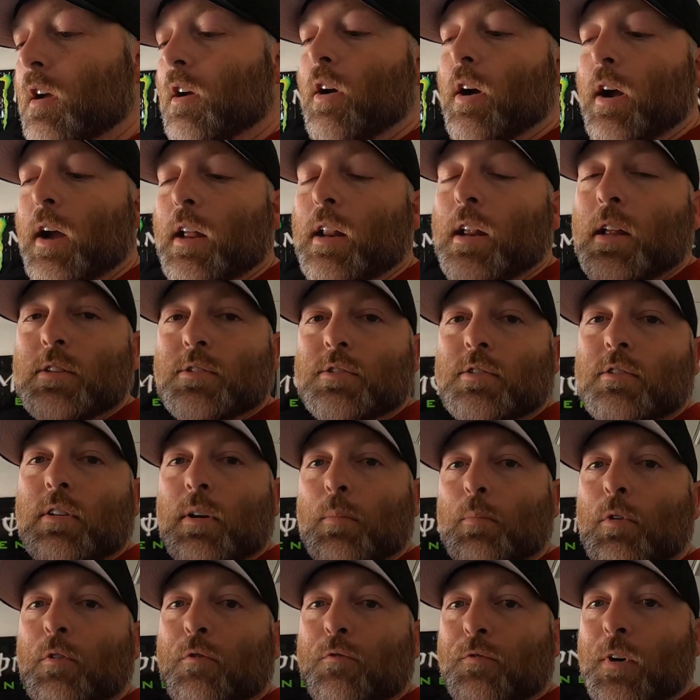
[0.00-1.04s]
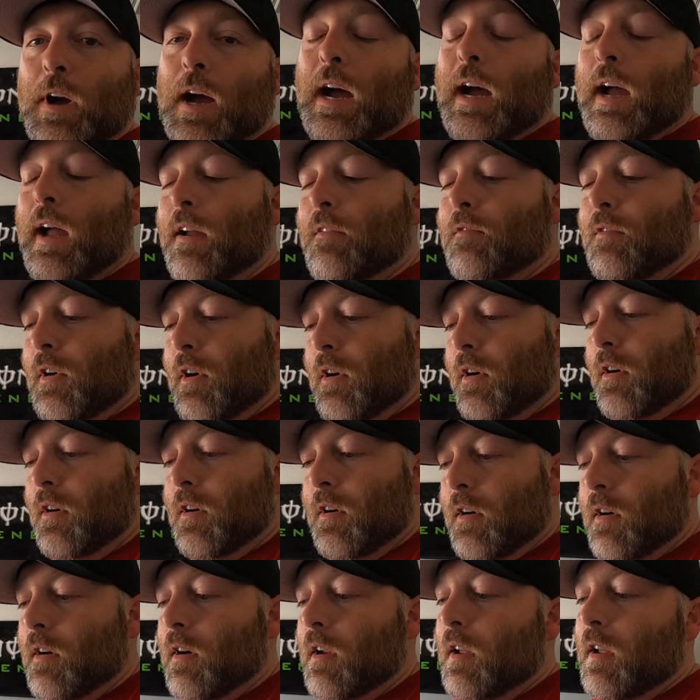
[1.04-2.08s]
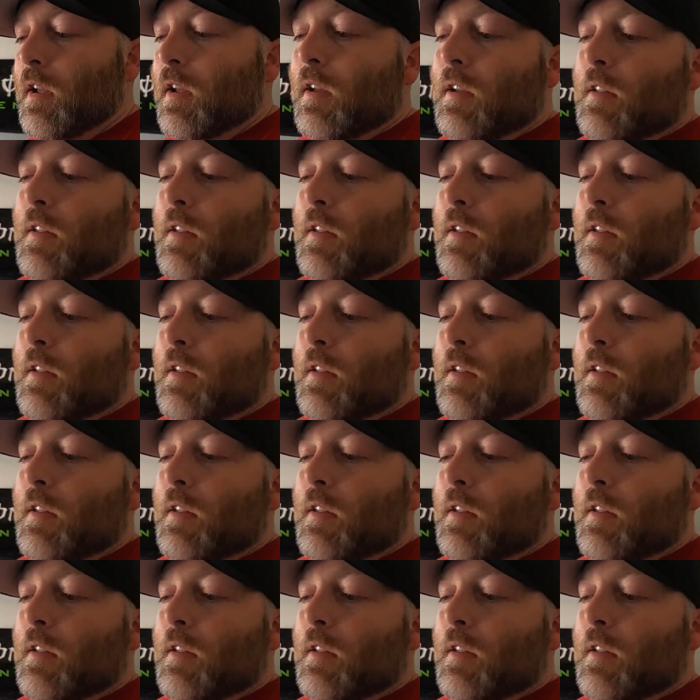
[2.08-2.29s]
All right, and so number 5 are